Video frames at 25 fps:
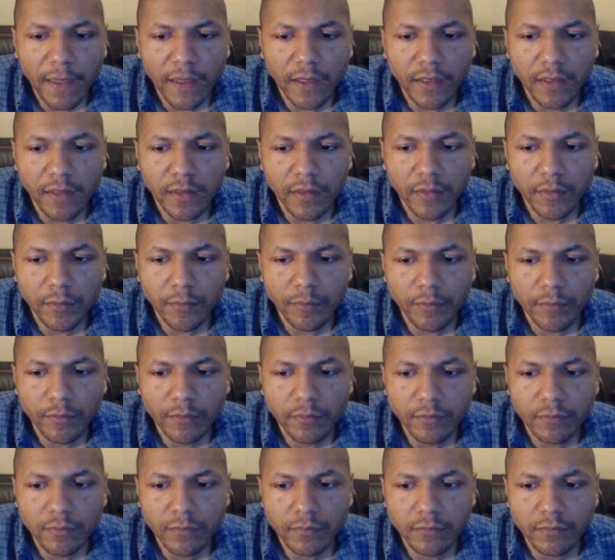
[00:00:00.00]
Um,
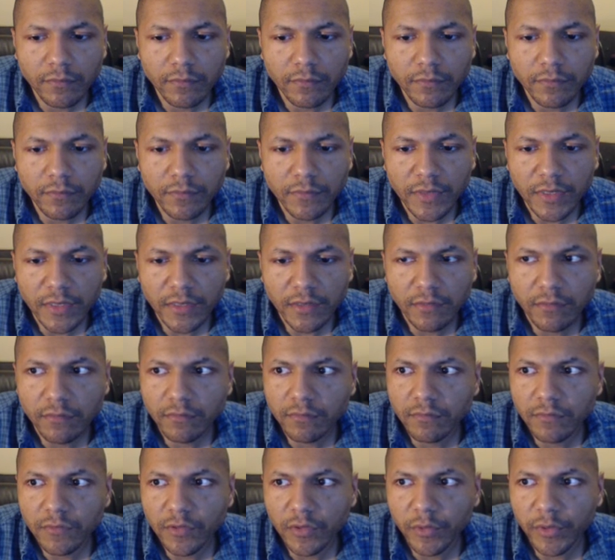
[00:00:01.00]
yeah,
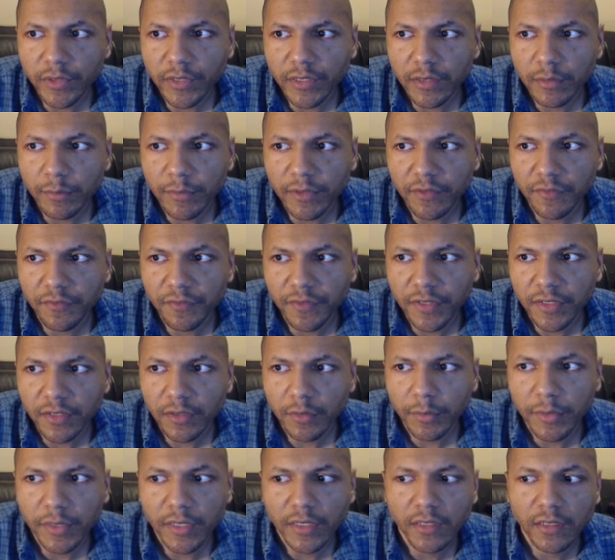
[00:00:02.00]
no idea about finger
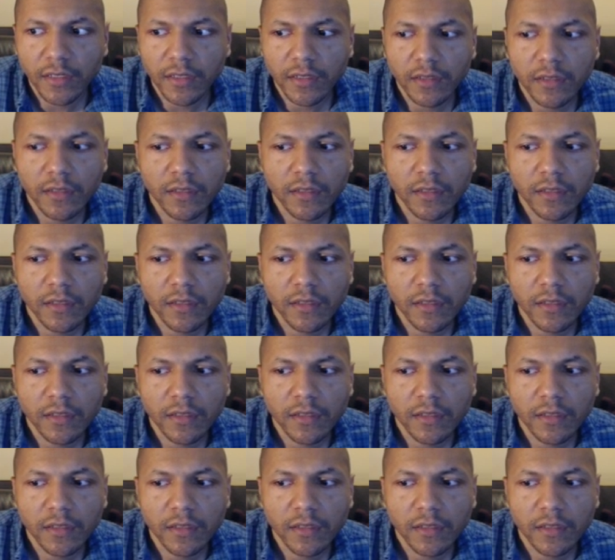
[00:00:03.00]
painting.